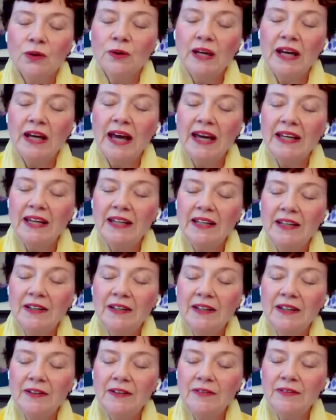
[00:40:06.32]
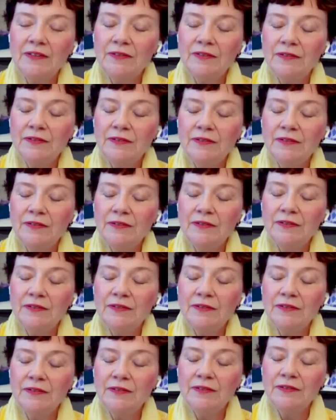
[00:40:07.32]
creative,
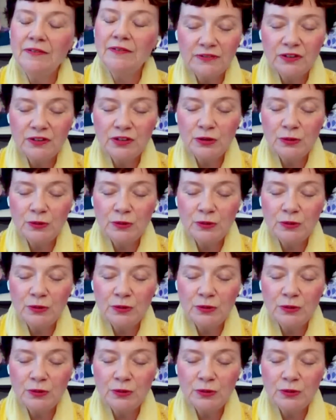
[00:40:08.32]
intuitive,